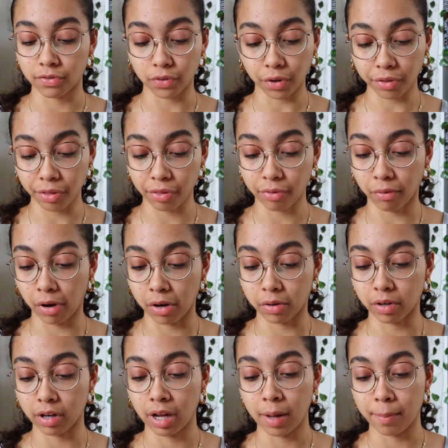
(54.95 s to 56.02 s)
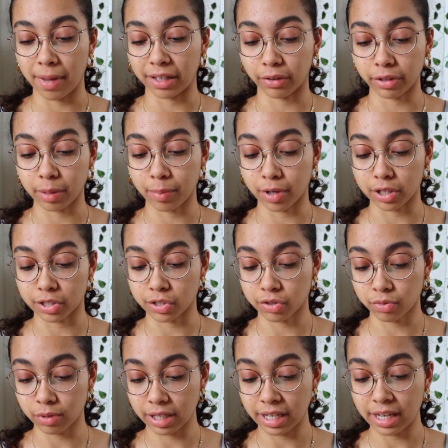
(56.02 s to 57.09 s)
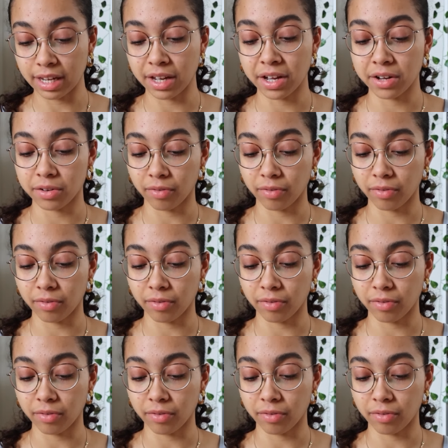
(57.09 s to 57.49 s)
For the Throne, Magnolia Parks 3,